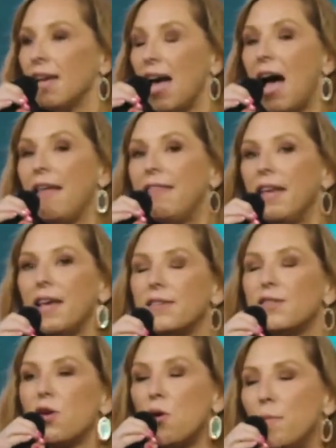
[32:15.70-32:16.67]
I think
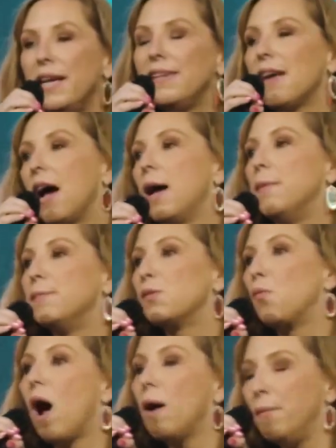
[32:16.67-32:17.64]
so many times
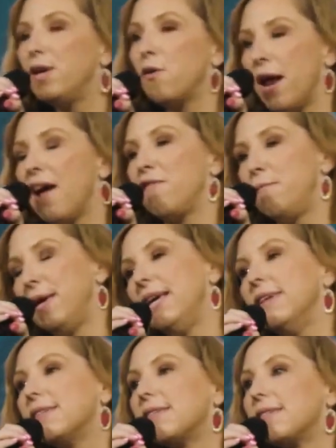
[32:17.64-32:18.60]
why we don't have
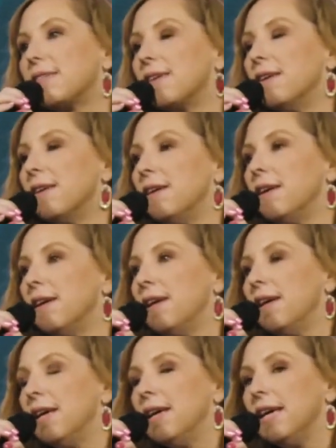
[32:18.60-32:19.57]
peace
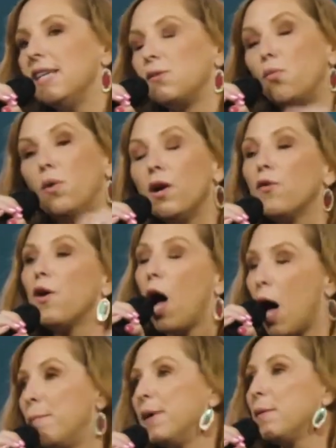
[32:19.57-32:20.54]
is we're the
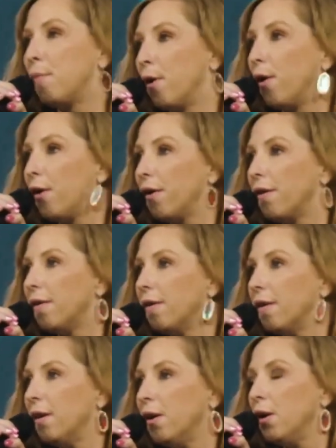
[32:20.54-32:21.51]
hummingbird
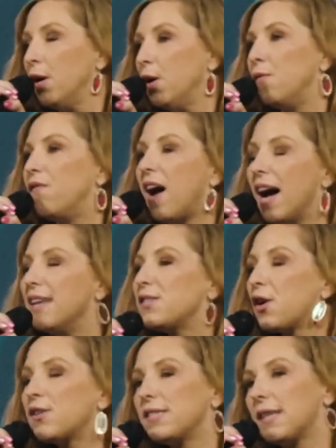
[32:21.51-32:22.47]
who finds
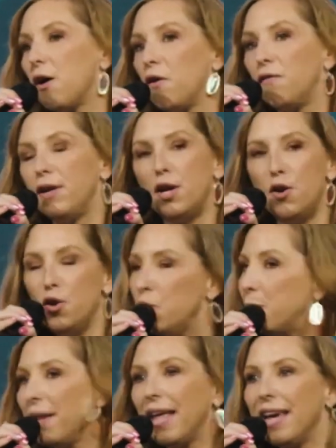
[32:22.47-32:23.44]
ourselves in a
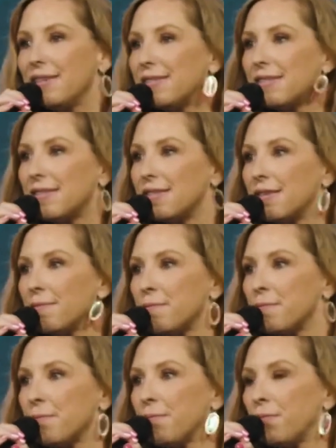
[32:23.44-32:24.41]
new place,
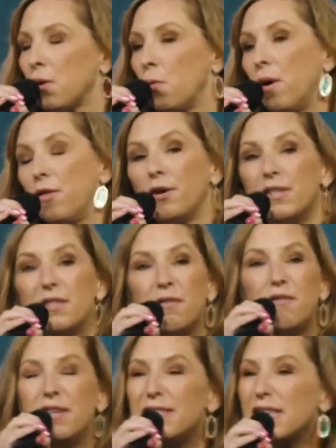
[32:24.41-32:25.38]
whether it's
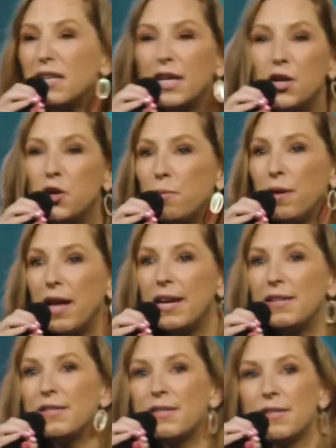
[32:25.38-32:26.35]
physically a new
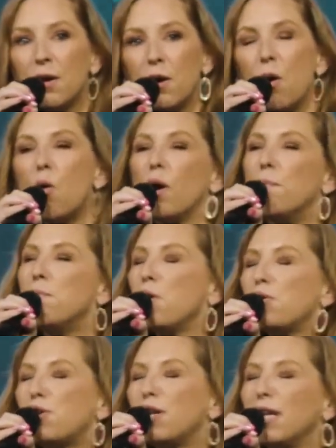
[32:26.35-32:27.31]
place or
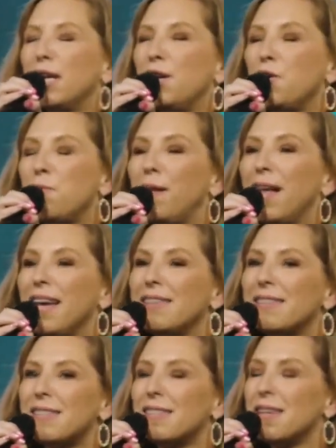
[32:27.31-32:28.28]
emotionally a new
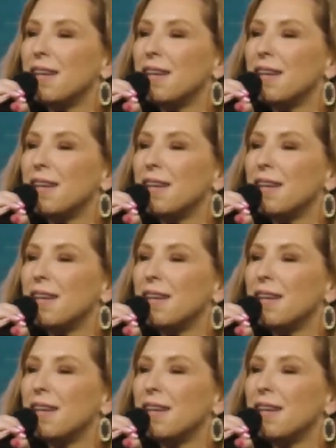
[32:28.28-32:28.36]
place,